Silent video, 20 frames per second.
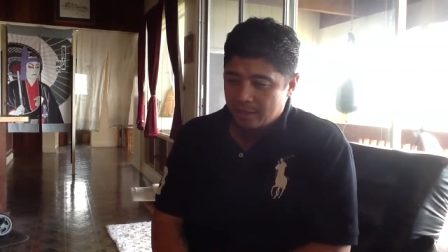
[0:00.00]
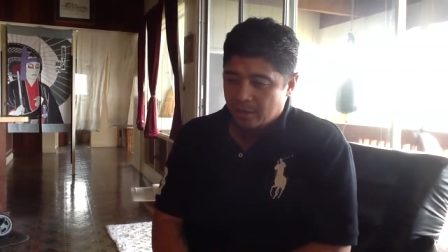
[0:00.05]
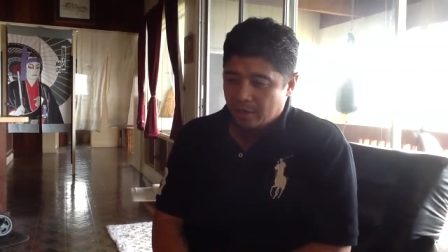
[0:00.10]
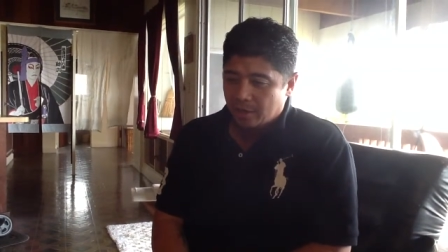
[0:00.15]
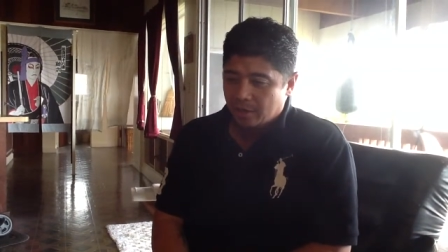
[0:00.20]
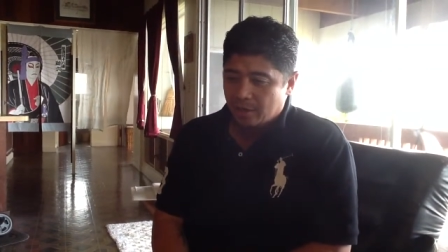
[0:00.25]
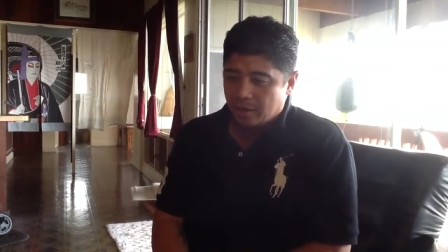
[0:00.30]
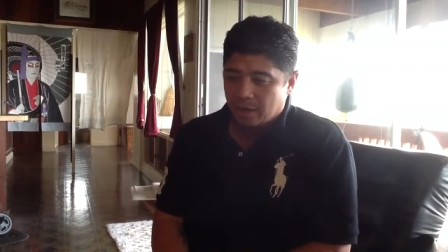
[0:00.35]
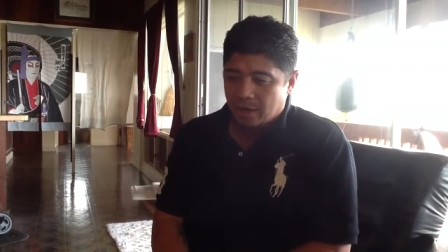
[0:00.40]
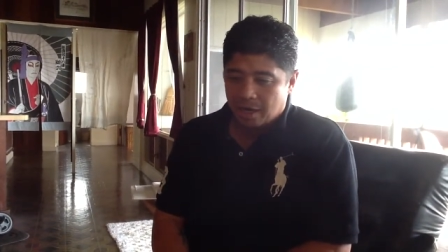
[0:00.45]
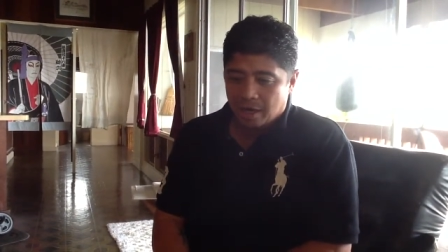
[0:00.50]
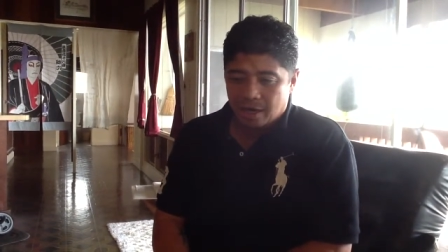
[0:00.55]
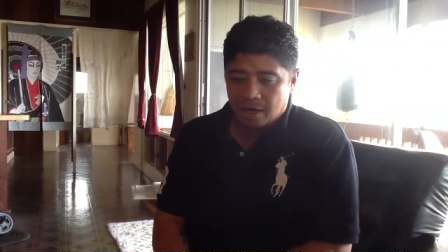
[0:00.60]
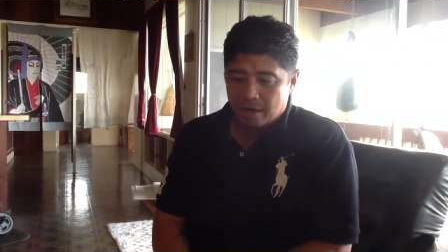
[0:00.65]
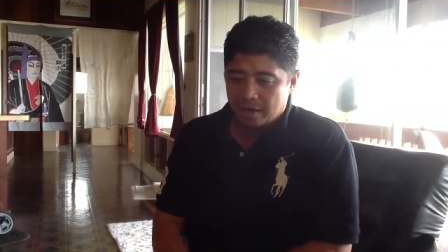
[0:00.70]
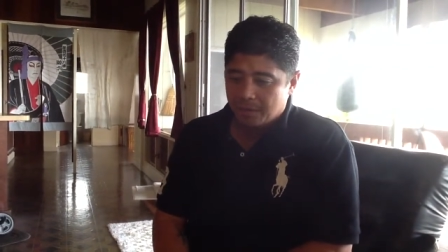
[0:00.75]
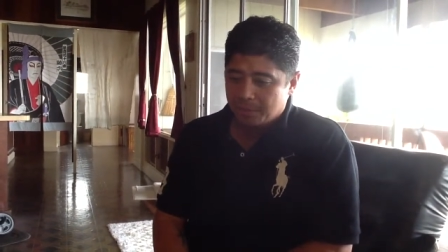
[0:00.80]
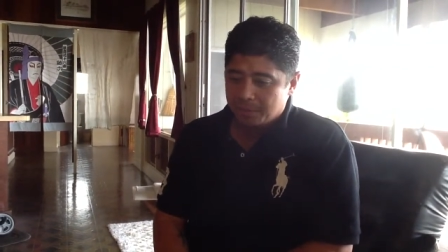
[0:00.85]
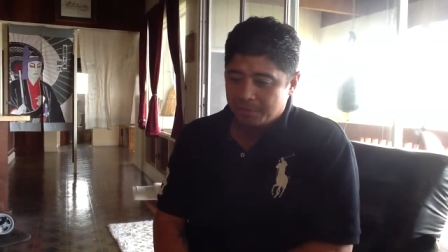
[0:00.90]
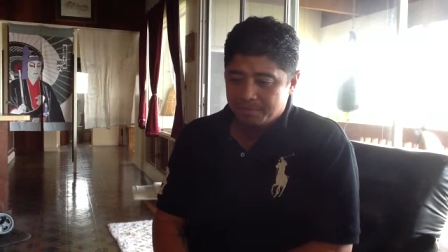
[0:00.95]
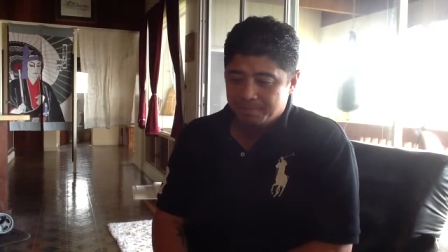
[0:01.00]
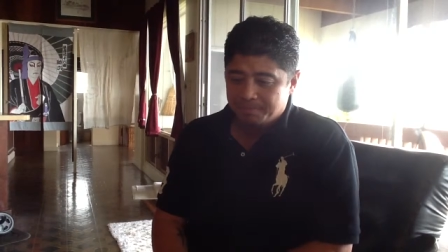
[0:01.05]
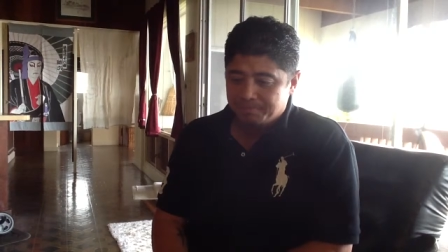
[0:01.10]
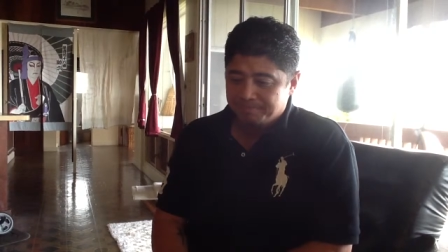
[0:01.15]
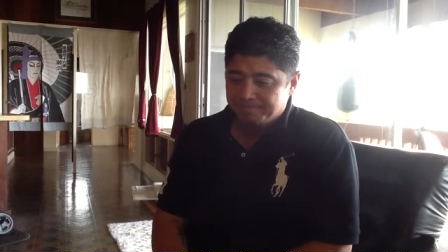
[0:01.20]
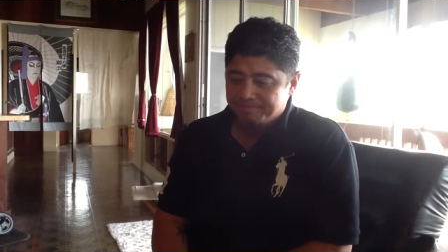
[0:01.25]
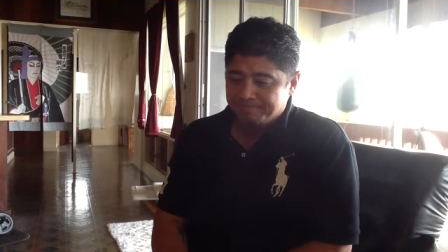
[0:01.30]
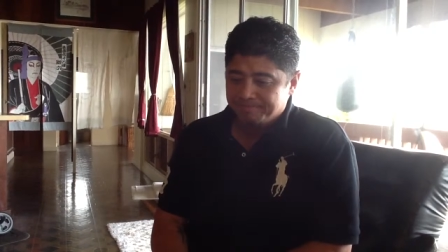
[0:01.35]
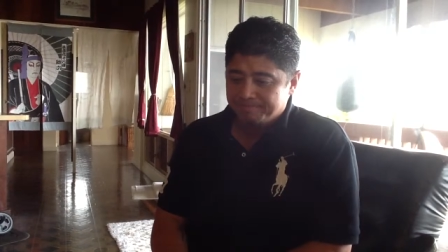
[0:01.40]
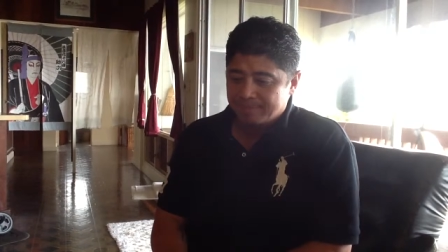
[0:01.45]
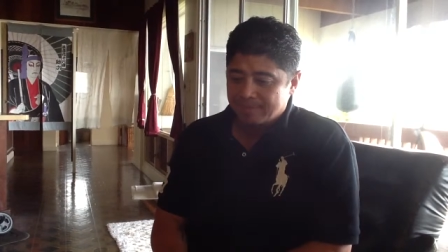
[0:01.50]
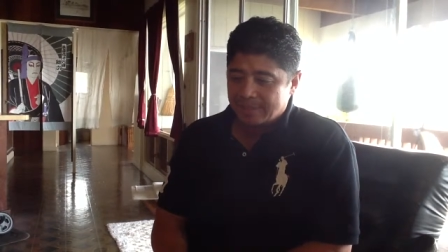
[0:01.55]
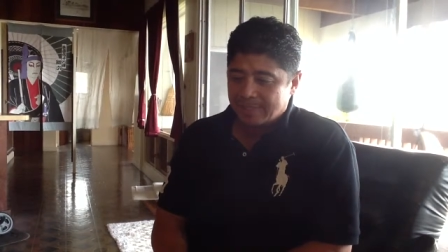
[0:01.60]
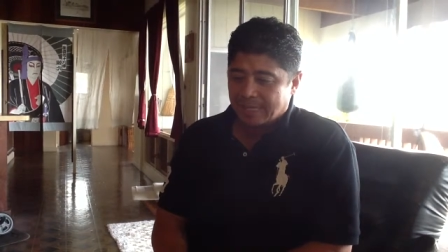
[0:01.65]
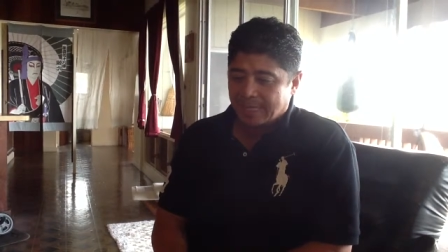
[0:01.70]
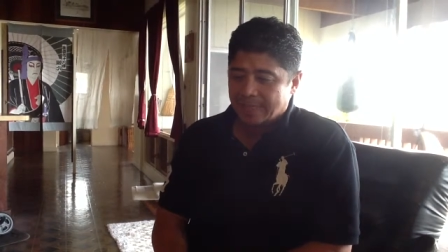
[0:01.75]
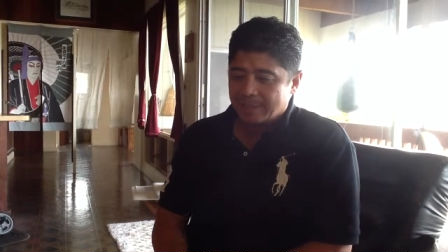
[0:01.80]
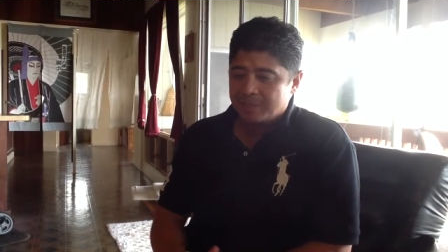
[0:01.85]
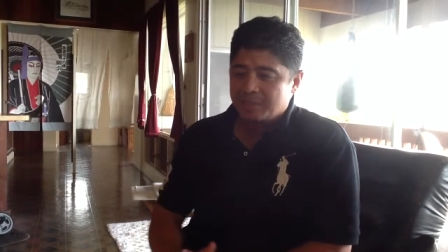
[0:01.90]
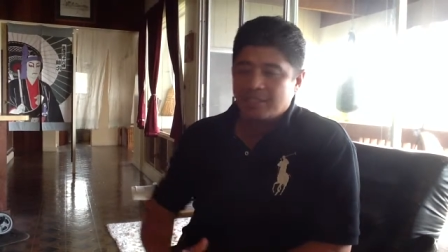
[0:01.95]
know, um,
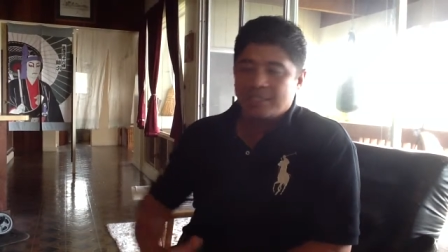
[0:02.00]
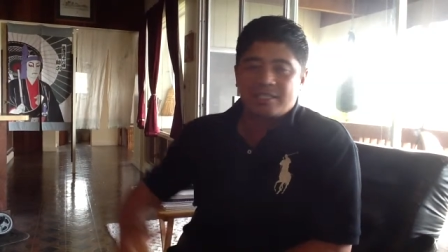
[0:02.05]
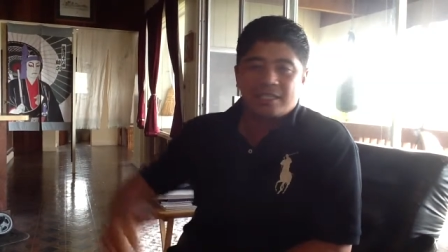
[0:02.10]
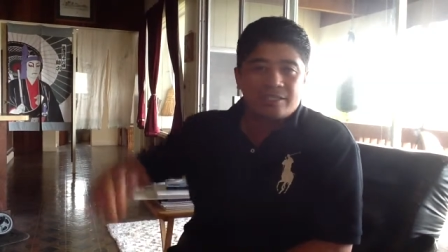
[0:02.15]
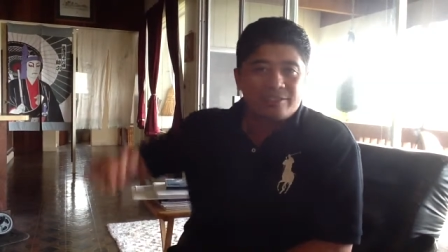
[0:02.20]
just